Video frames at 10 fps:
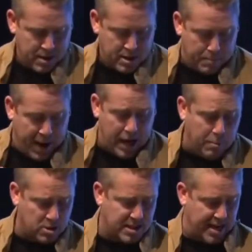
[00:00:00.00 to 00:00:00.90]
The
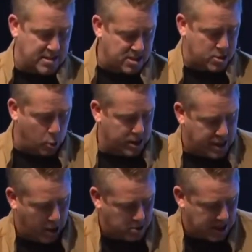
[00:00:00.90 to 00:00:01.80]
parable says, the story
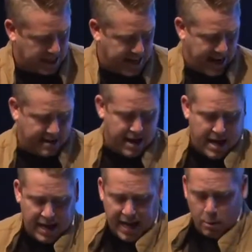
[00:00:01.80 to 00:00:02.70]
goes, again,
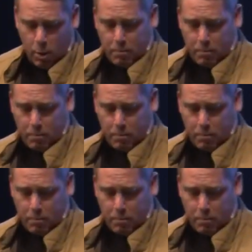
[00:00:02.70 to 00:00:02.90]
it will